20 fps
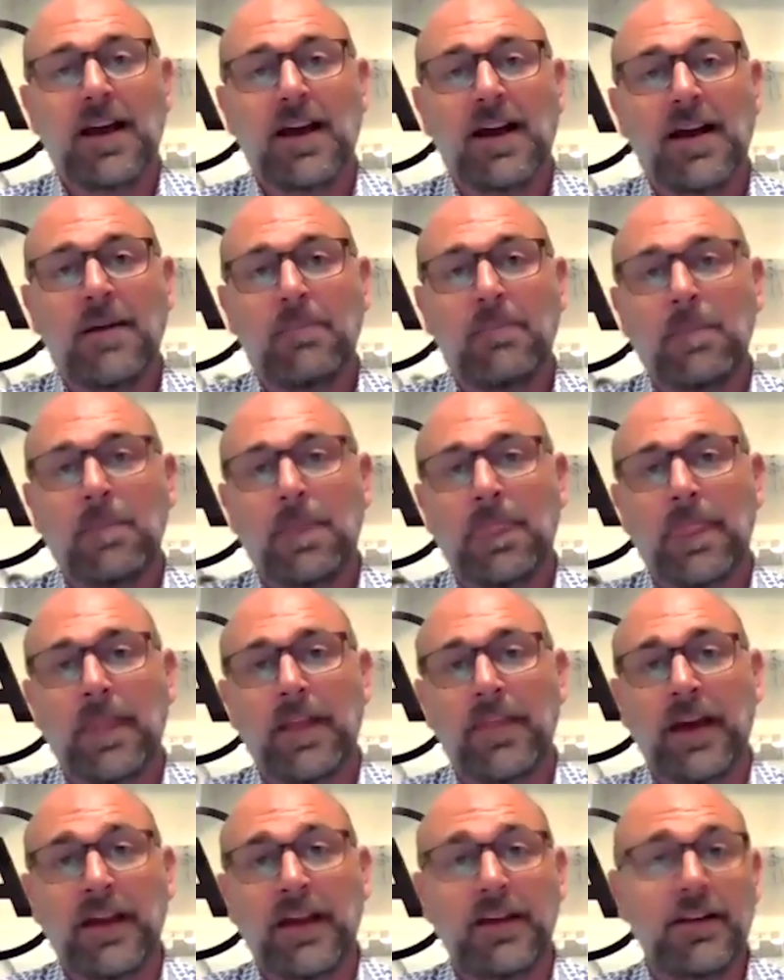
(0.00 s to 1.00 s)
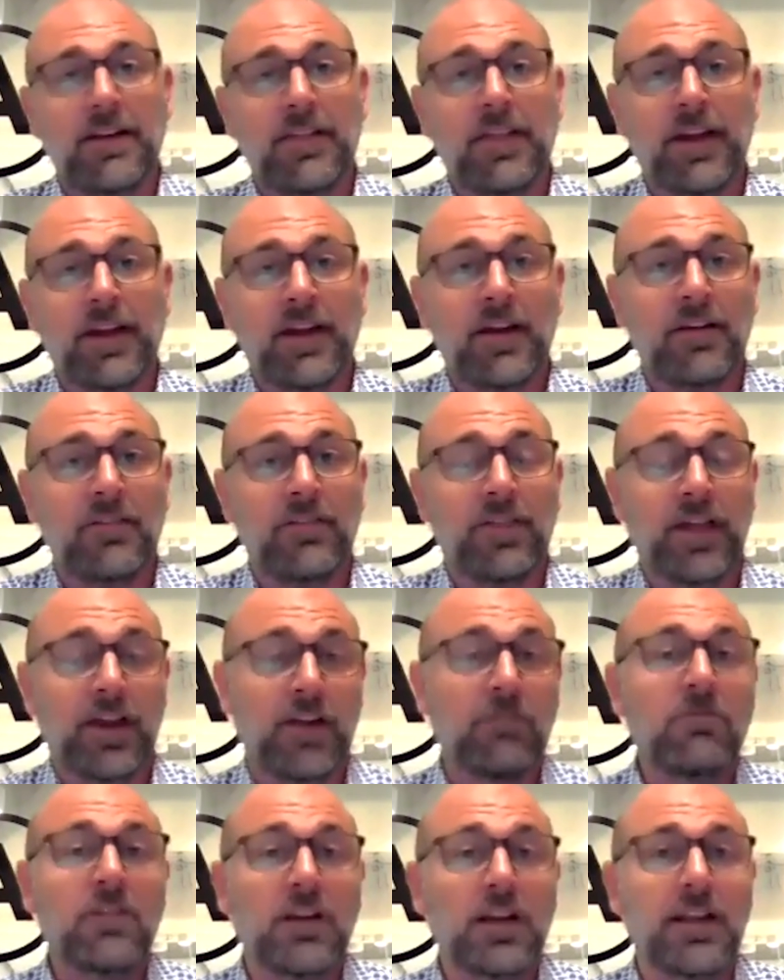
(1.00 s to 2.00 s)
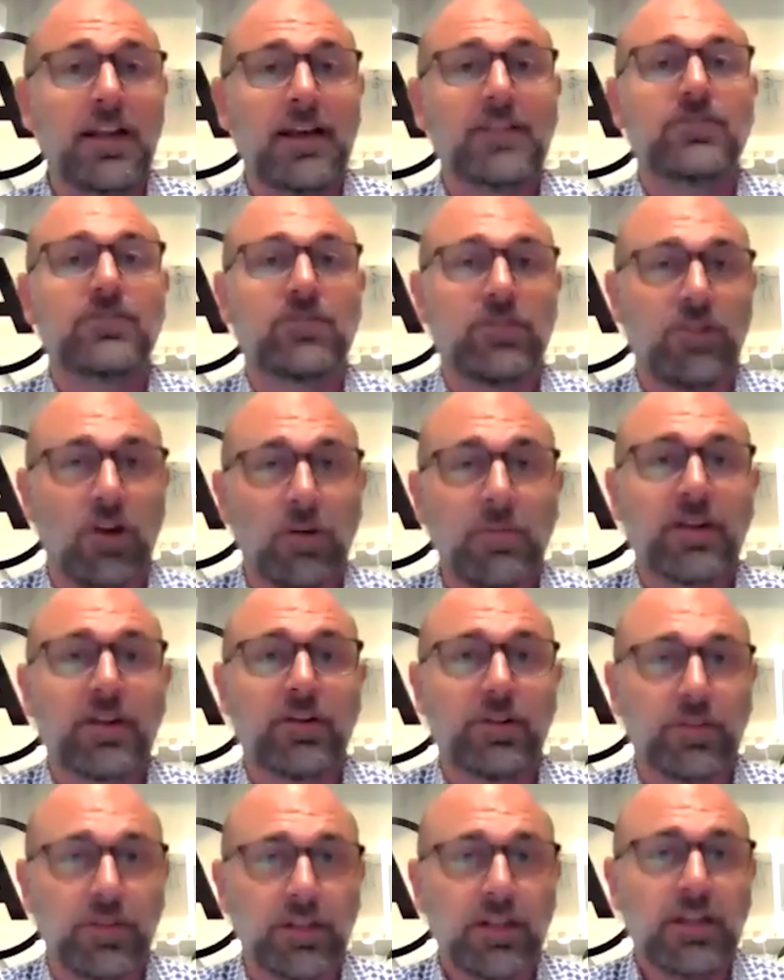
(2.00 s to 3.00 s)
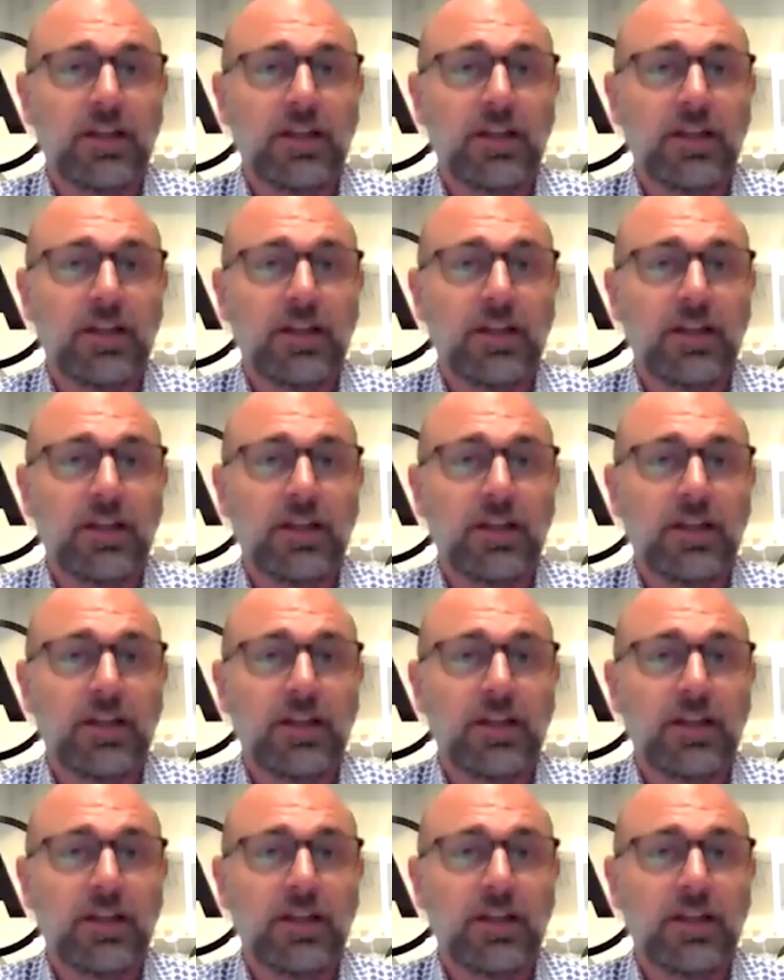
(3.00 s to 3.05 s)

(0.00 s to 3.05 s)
Um, that, that, are, that are really astronomical.